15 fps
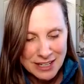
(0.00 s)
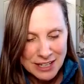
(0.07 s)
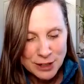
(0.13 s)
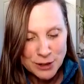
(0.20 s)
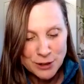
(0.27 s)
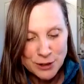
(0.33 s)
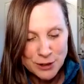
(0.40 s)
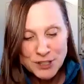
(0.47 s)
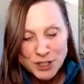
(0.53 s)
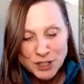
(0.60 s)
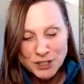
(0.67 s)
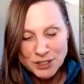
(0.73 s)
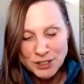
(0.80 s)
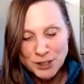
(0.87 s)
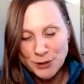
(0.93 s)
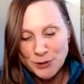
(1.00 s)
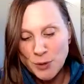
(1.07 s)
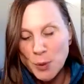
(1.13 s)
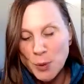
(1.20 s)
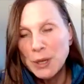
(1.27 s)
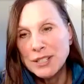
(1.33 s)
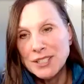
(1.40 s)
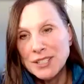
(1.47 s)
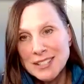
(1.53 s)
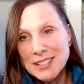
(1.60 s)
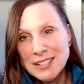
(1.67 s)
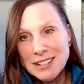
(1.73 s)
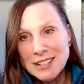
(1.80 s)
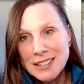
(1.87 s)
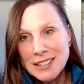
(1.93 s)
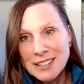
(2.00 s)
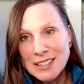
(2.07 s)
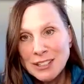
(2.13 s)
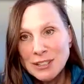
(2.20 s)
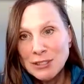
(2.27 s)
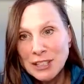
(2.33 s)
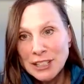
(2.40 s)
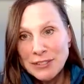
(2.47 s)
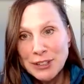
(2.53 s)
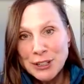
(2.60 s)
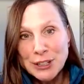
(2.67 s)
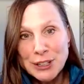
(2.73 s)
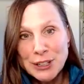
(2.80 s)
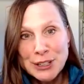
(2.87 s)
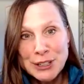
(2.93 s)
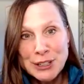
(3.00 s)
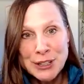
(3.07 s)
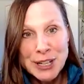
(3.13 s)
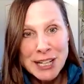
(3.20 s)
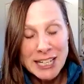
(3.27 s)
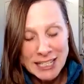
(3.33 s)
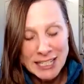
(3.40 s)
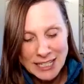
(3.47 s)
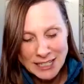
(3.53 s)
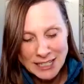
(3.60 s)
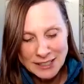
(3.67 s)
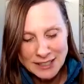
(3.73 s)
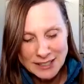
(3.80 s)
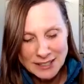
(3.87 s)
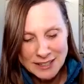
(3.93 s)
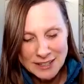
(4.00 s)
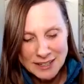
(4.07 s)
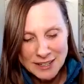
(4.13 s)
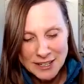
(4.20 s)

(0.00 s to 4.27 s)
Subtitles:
your vision, your voice, your liver, your kidneys,